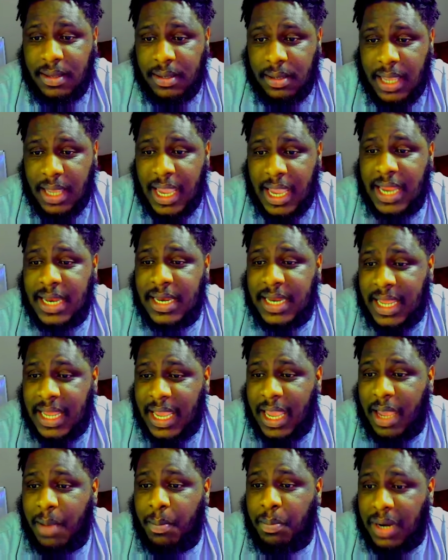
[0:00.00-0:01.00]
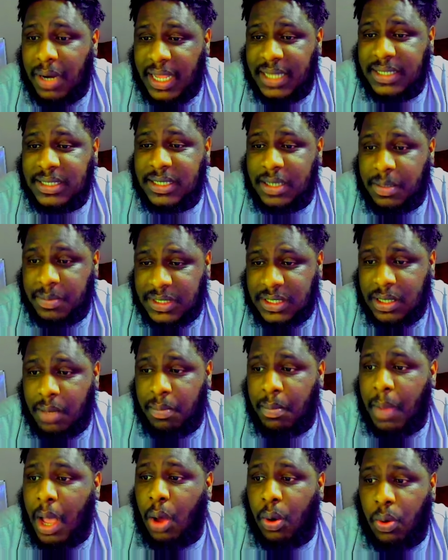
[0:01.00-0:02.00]
and then blitz them some
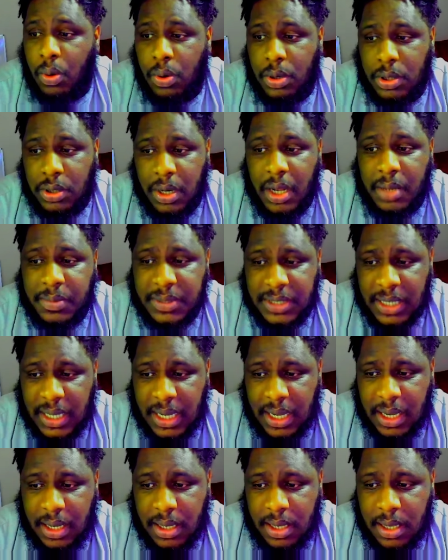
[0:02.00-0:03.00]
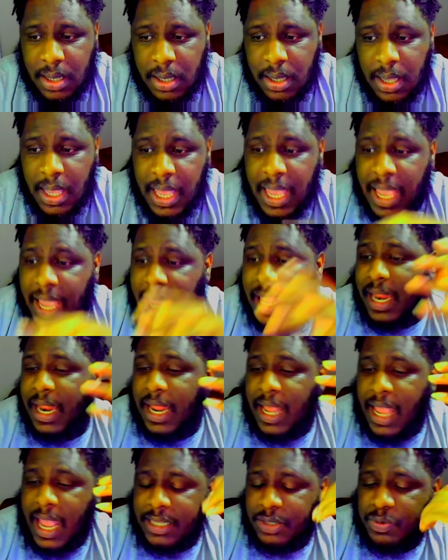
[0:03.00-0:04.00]
more. You know what I'm saying? And
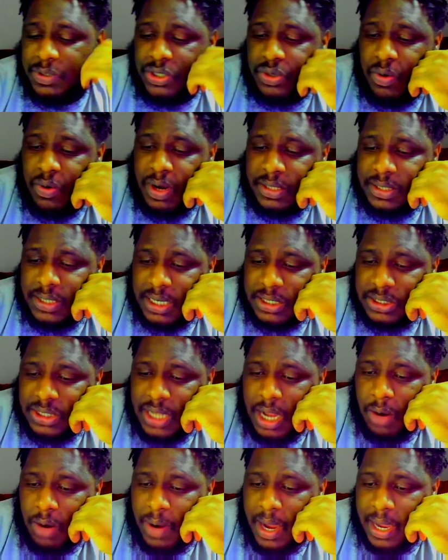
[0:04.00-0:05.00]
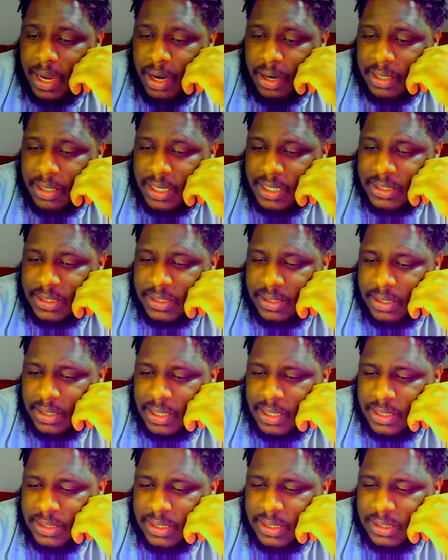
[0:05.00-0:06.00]
as we score a touchdown right here, this is
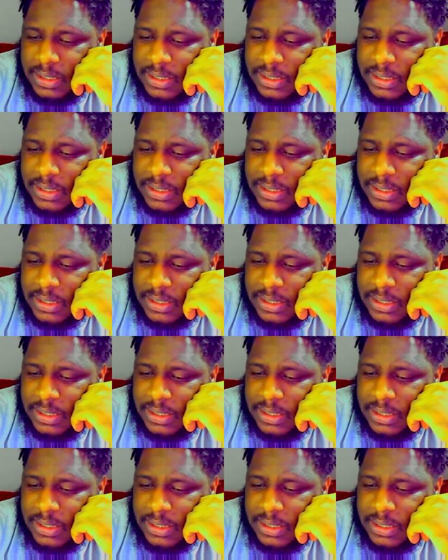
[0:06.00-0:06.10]
this is, this